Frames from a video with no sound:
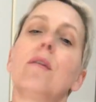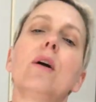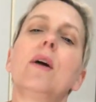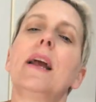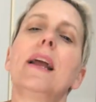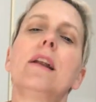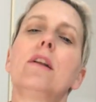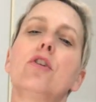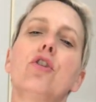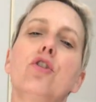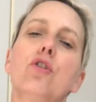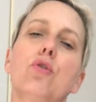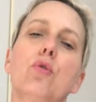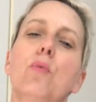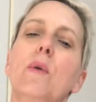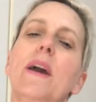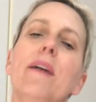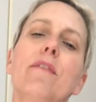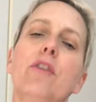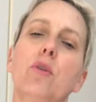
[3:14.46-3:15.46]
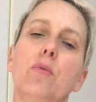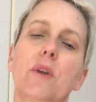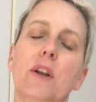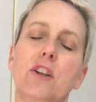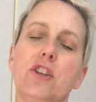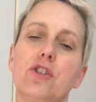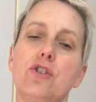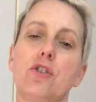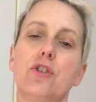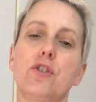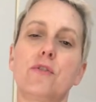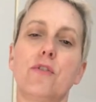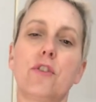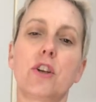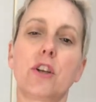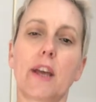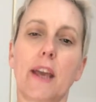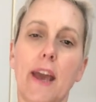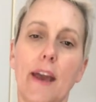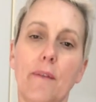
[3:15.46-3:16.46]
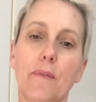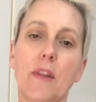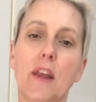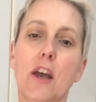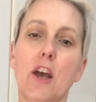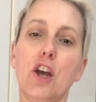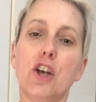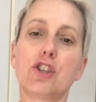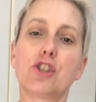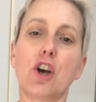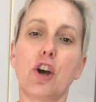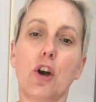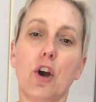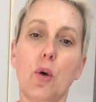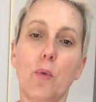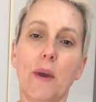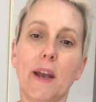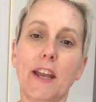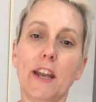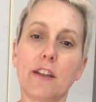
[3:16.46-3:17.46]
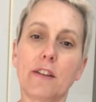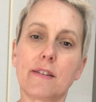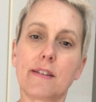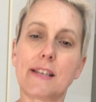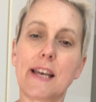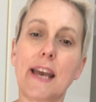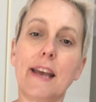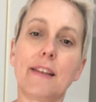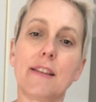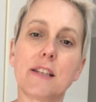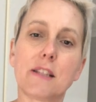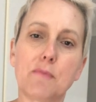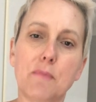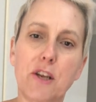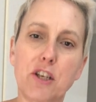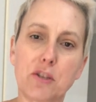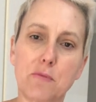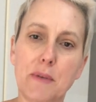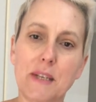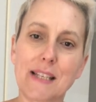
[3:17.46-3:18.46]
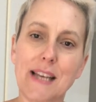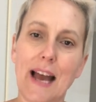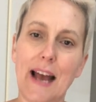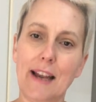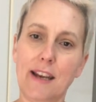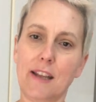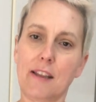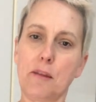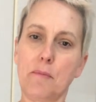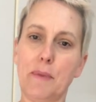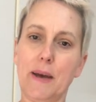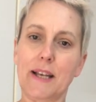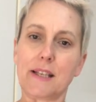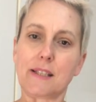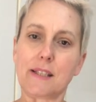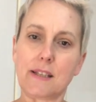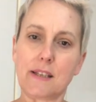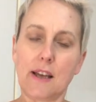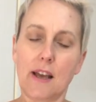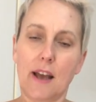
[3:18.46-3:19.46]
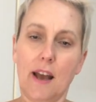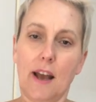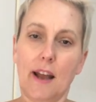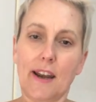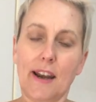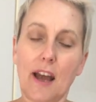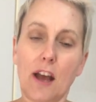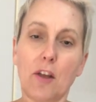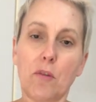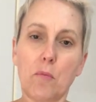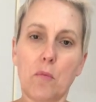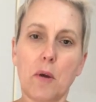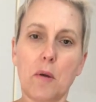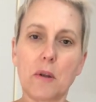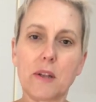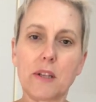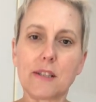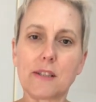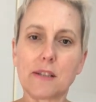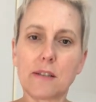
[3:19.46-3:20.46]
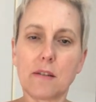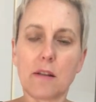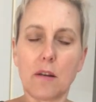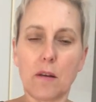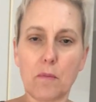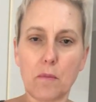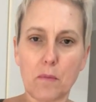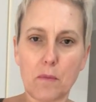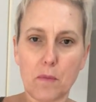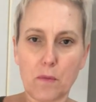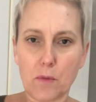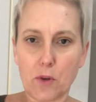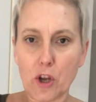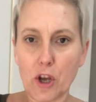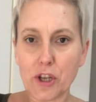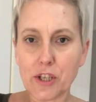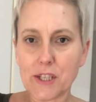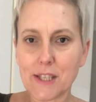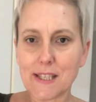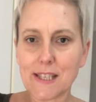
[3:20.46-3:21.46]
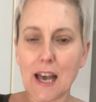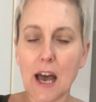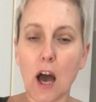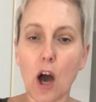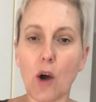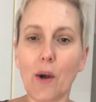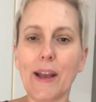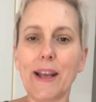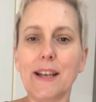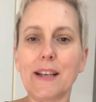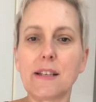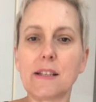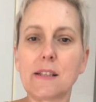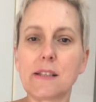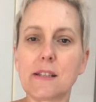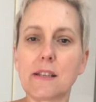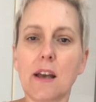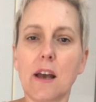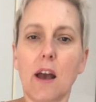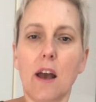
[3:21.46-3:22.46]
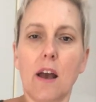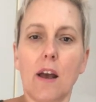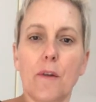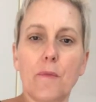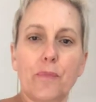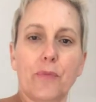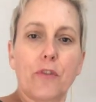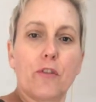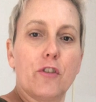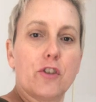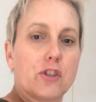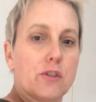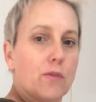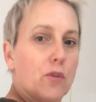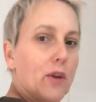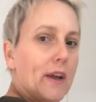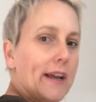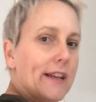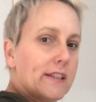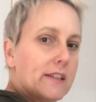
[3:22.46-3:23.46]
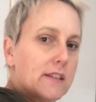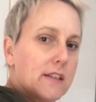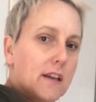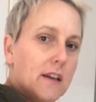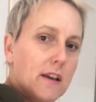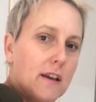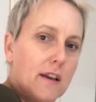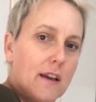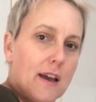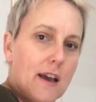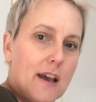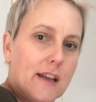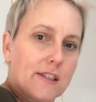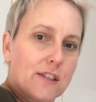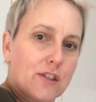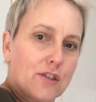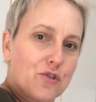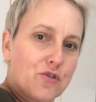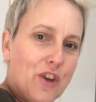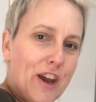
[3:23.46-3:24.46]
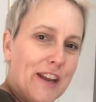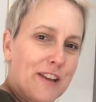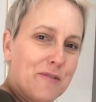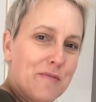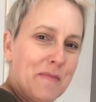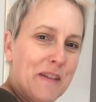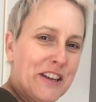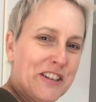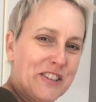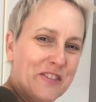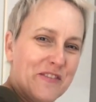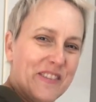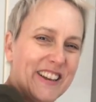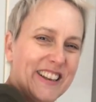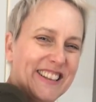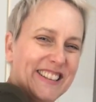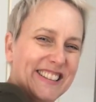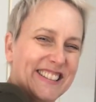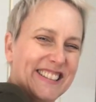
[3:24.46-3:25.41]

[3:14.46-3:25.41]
in Google, wherever you want to search for it. Okay, so we're going to take this measurement under the bust. Now notice how it is. First of all, it's a straight measurement